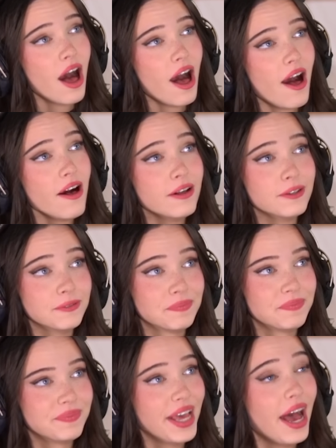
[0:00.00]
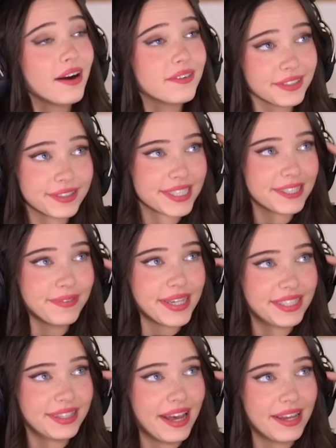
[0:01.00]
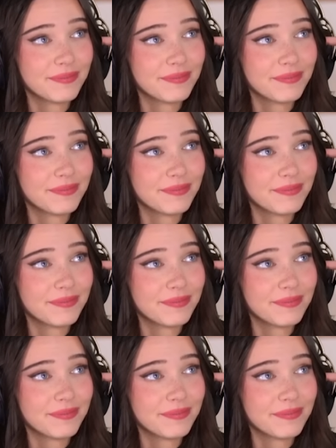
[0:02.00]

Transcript: Oh, I was not expecting that.